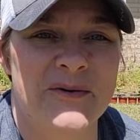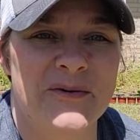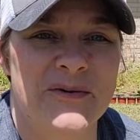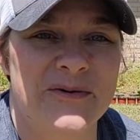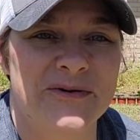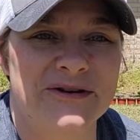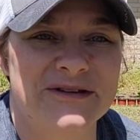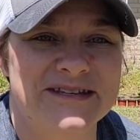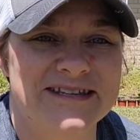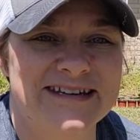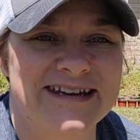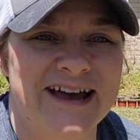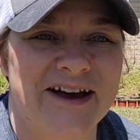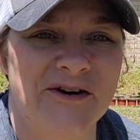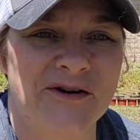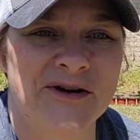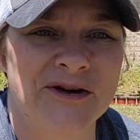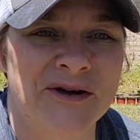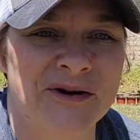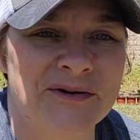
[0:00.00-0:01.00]
We'll see
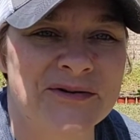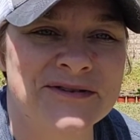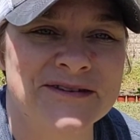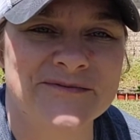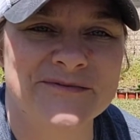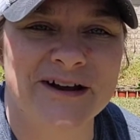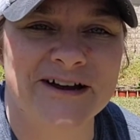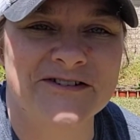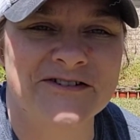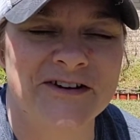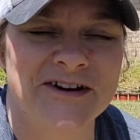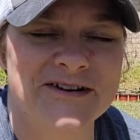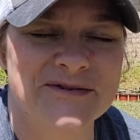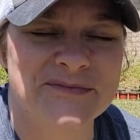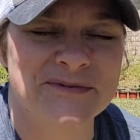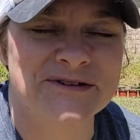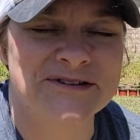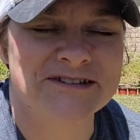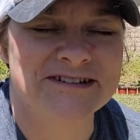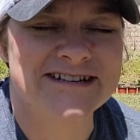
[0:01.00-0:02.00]
how it goes. I'm not trying to
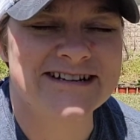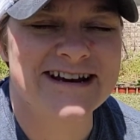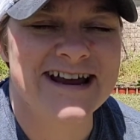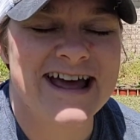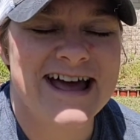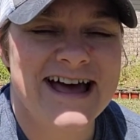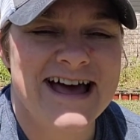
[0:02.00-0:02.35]
push it,